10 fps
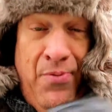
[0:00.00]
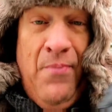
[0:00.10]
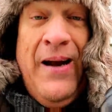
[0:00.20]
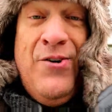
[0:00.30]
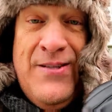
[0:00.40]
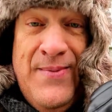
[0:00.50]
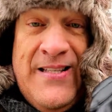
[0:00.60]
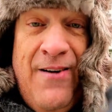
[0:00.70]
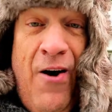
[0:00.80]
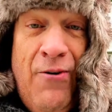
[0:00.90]
I put my
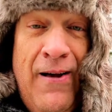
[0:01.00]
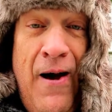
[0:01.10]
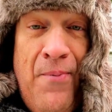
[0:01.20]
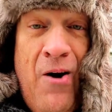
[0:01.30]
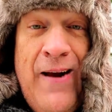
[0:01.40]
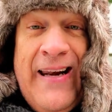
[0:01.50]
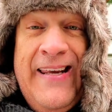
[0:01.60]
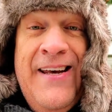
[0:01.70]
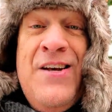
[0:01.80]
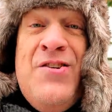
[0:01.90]
Christmas stuff up
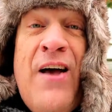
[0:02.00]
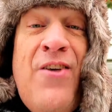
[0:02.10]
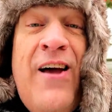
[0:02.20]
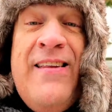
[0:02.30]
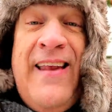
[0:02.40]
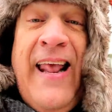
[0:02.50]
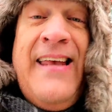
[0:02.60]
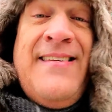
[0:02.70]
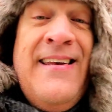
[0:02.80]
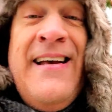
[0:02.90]
already. So I thought
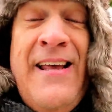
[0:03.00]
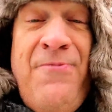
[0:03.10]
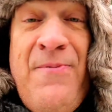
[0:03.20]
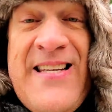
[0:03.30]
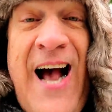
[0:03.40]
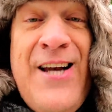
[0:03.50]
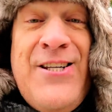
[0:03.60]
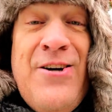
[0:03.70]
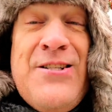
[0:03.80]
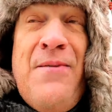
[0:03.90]
today's Infamous
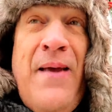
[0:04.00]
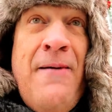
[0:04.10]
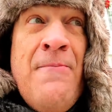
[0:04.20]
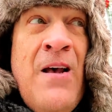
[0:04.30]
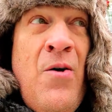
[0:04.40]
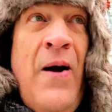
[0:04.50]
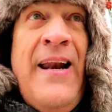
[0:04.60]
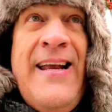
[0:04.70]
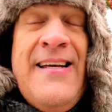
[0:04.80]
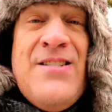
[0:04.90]
Todd show is going to be,
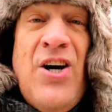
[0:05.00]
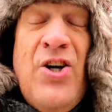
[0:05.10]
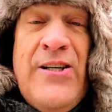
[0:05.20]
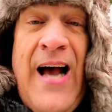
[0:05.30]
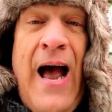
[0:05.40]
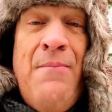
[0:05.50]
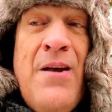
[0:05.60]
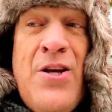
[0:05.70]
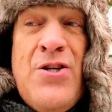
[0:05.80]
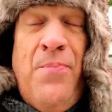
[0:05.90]
when is a good time
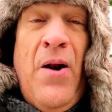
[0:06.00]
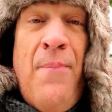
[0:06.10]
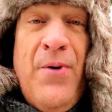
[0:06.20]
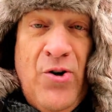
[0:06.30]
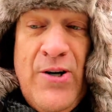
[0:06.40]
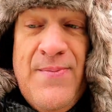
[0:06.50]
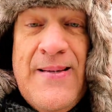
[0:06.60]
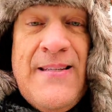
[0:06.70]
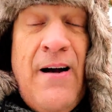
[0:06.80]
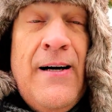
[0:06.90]
to put up your
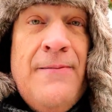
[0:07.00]
Christmas